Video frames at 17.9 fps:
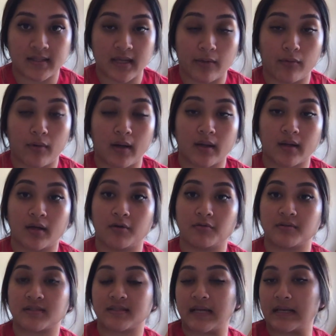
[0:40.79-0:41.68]
I want to go
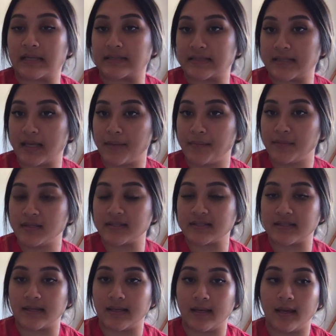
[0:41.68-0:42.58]
assess him,
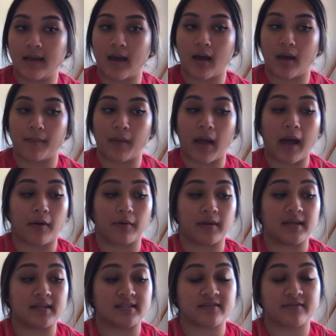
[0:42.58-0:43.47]
see how
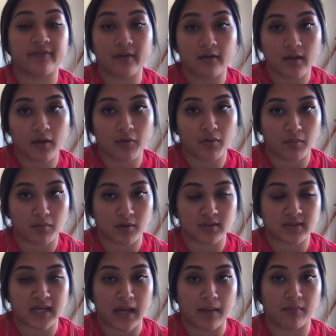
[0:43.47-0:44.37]
he's feeling one
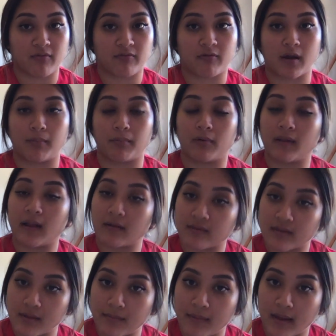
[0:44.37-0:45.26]
more time before I pull
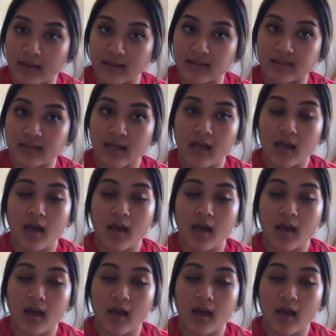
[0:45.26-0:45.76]
out the meds,